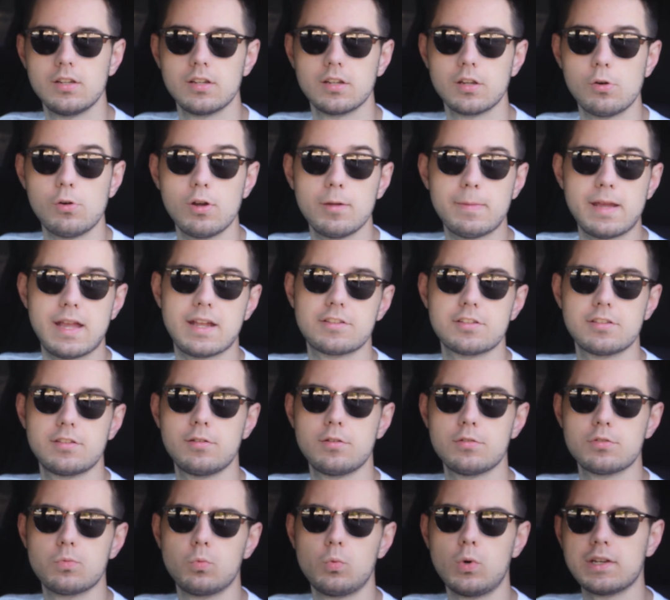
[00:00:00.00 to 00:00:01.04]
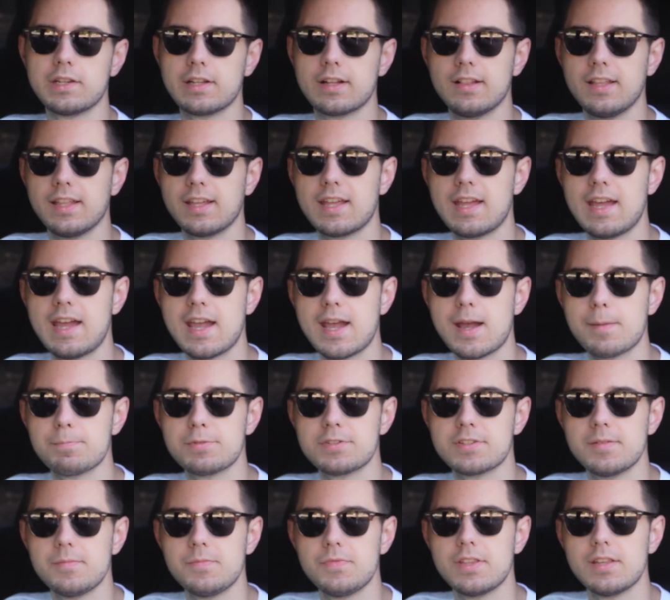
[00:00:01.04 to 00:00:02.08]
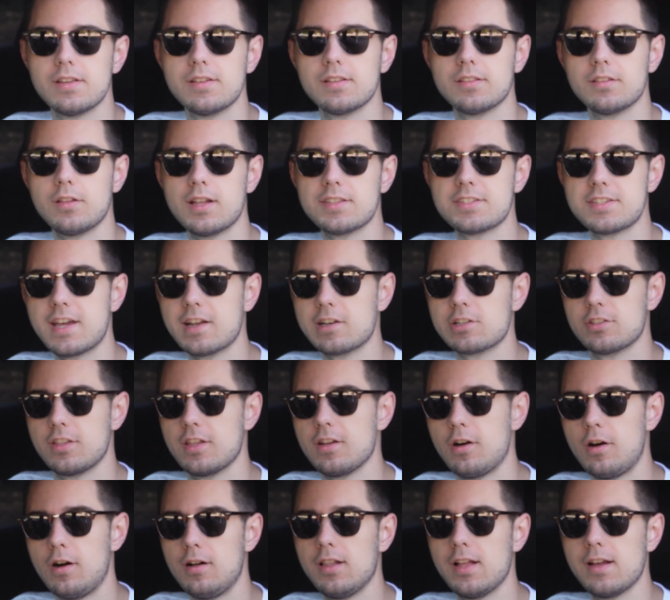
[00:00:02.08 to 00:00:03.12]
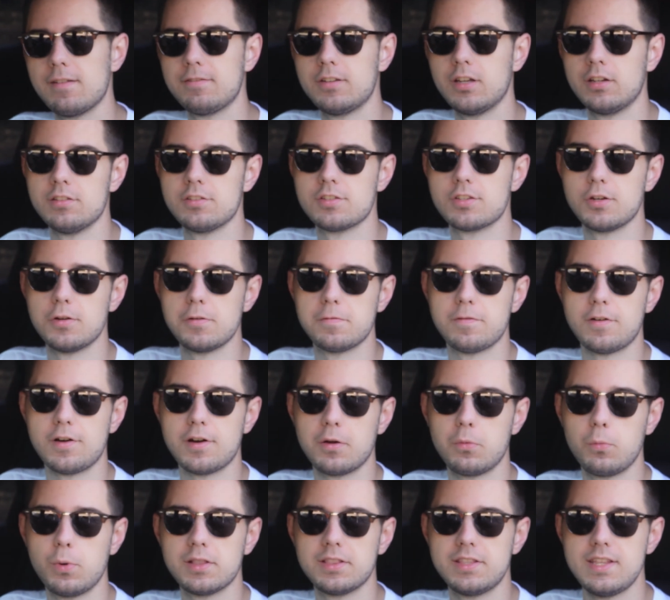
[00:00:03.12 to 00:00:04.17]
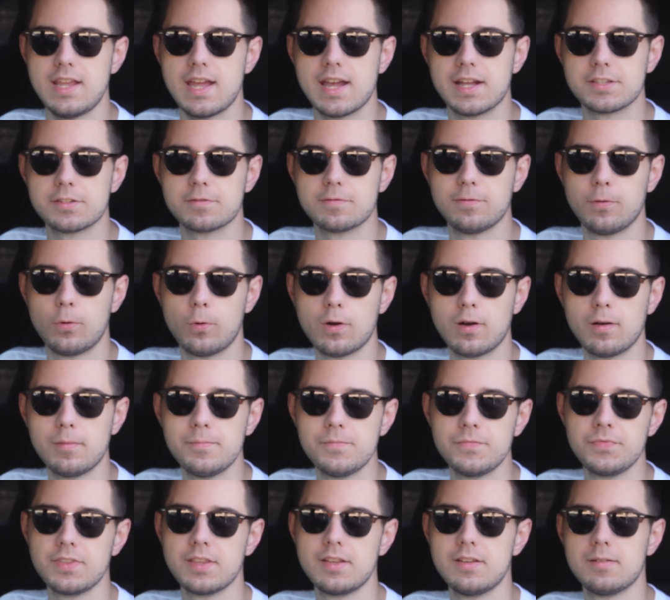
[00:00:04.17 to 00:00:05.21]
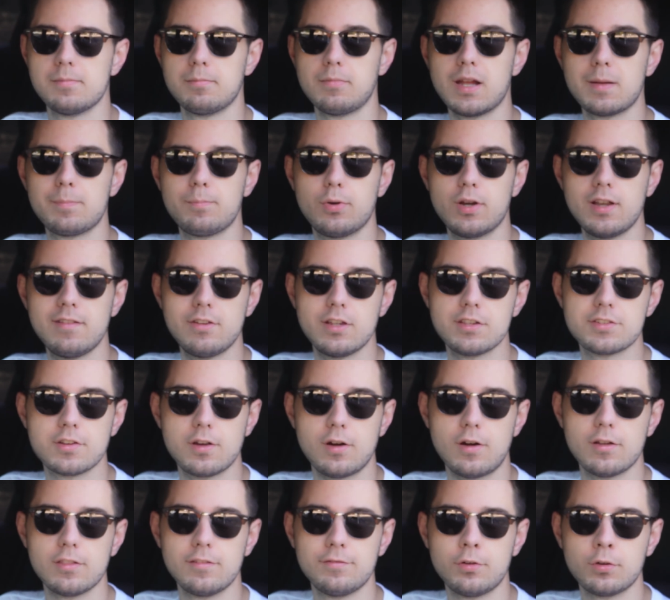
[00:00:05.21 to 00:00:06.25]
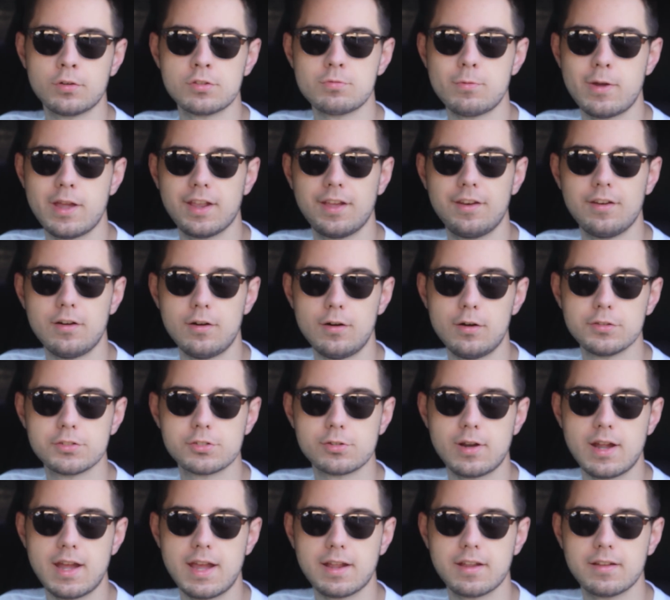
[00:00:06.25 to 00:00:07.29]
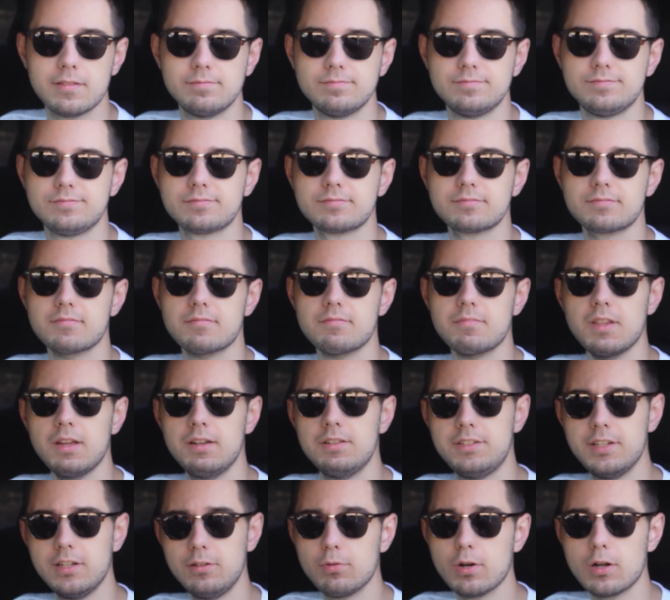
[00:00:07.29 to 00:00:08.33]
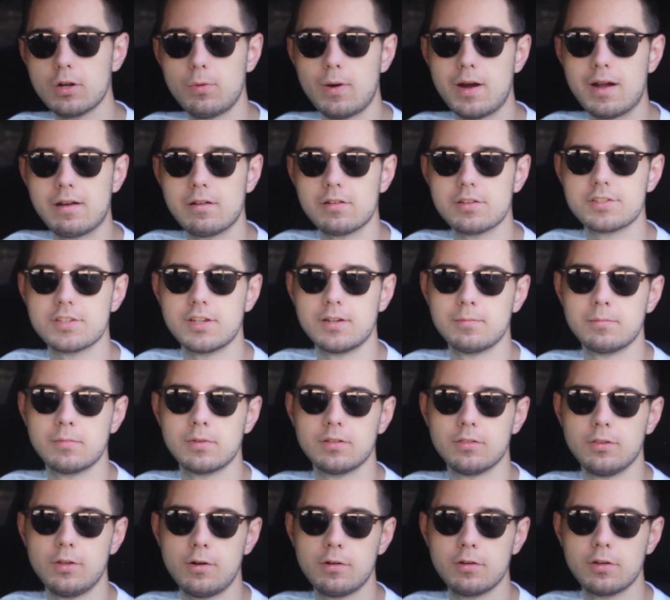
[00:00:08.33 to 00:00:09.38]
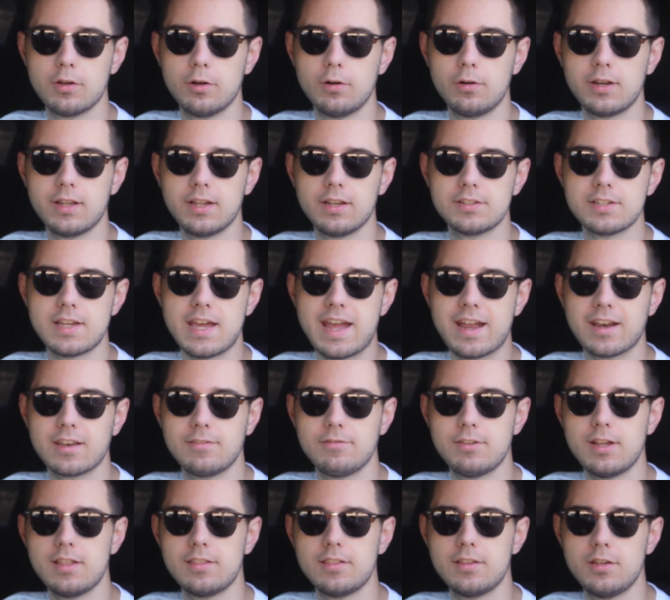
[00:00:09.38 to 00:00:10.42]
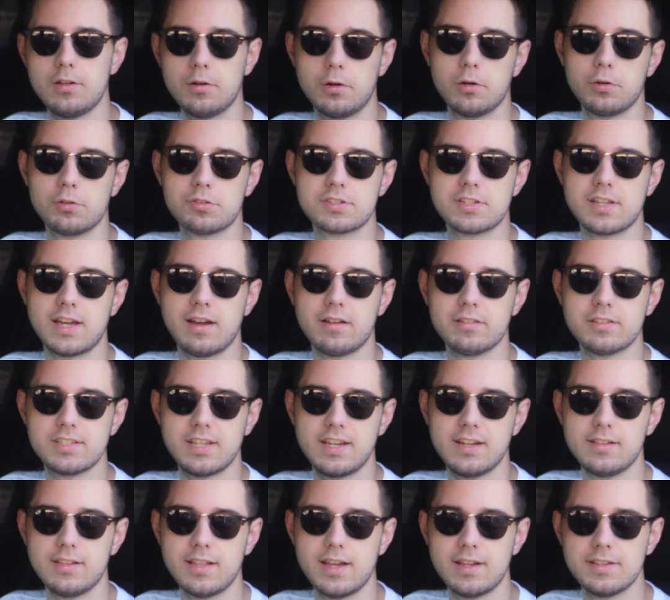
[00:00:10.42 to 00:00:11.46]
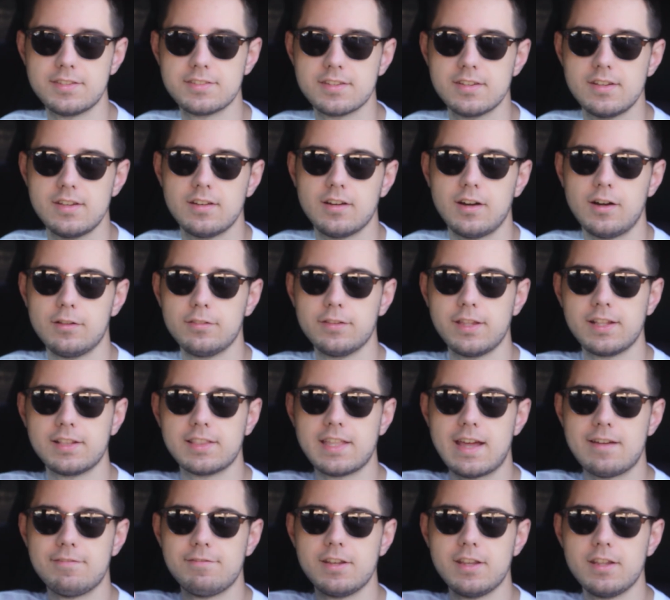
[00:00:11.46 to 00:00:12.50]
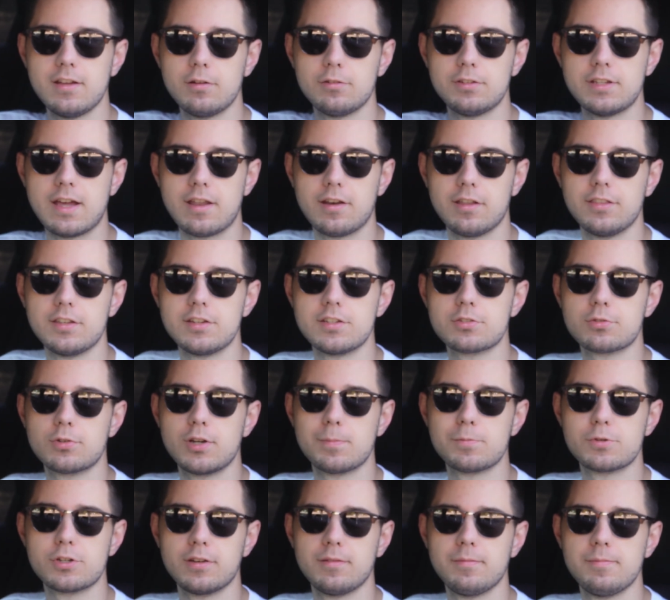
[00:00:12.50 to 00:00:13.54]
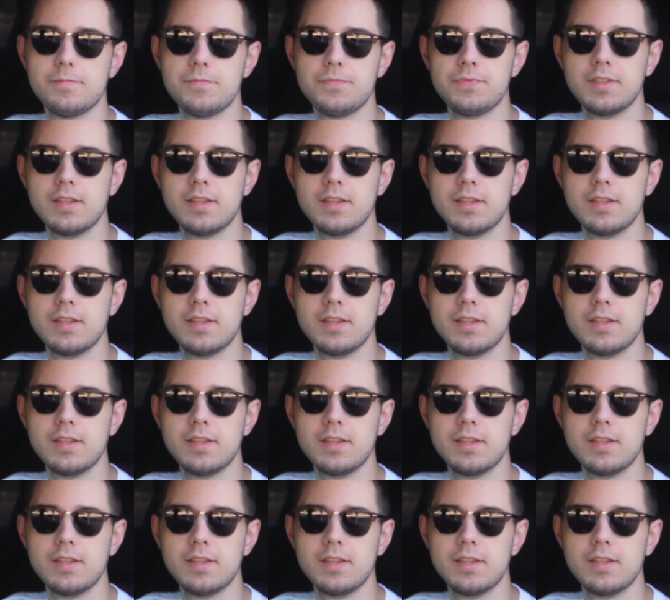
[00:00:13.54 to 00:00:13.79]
Going back to those one-click apps, that's actually all I've done so far with the S4. My previous car, the Volkswagen Alltrack, did require some long coding to activate the Euro-style taillights. I'll link that video down in the description.